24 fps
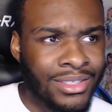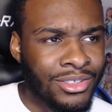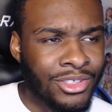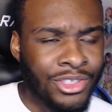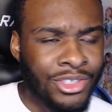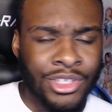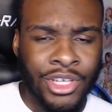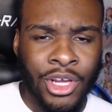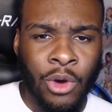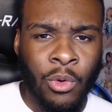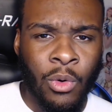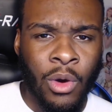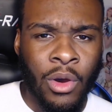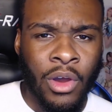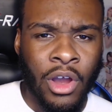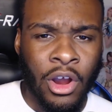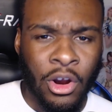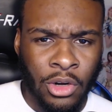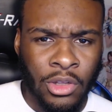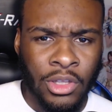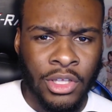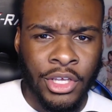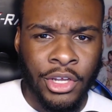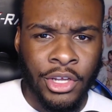You know,
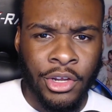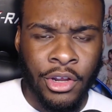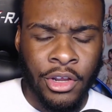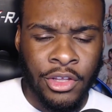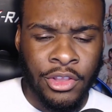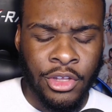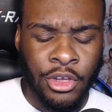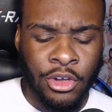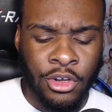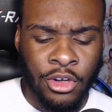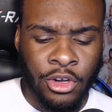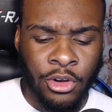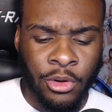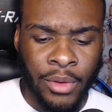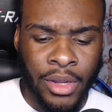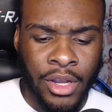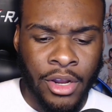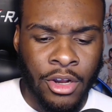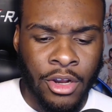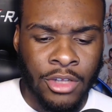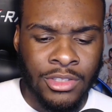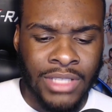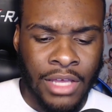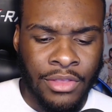earlier in their
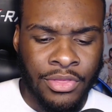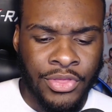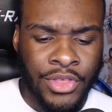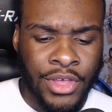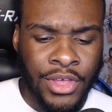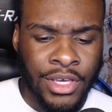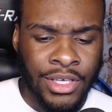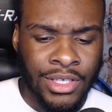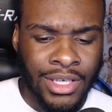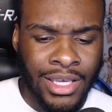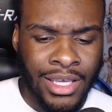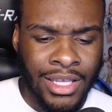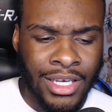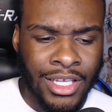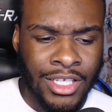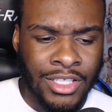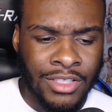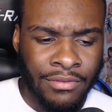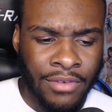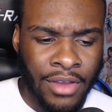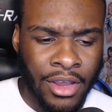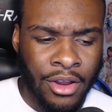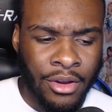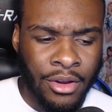careers, I think it
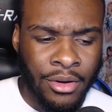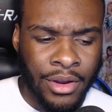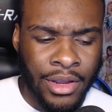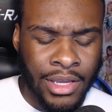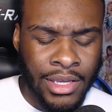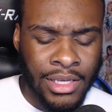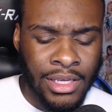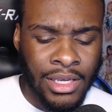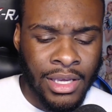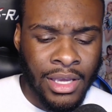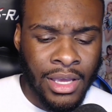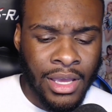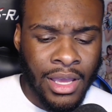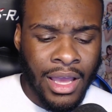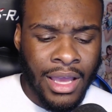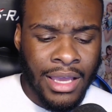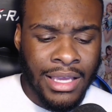is very